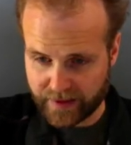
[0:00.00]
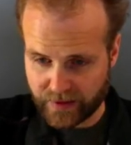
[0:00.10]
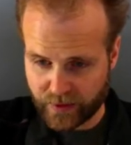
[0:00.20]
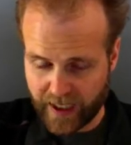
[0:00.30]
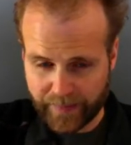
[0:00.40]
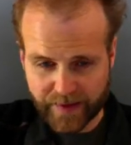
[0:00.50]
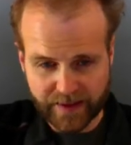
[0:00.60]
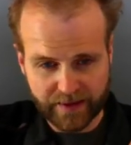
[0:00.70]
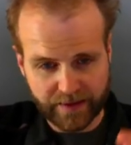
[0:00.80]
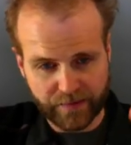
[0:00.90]
drops
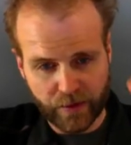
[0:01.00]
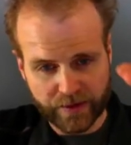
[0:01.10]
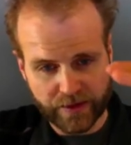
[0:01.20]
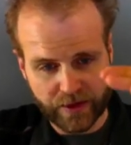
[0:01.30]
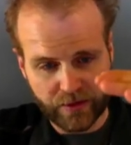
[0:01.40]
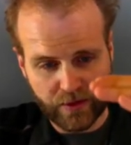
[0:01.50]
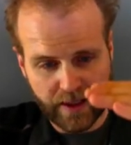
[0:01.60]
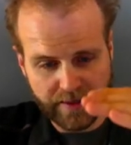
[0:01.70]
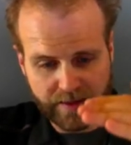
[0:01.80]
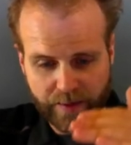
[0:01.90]
the voltage
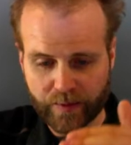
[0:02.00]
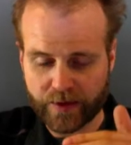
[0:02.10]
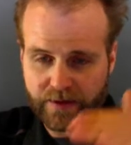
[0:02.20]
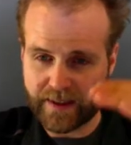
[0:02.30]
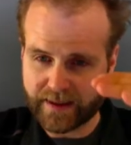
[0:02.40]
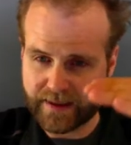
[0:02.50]
across the memristor as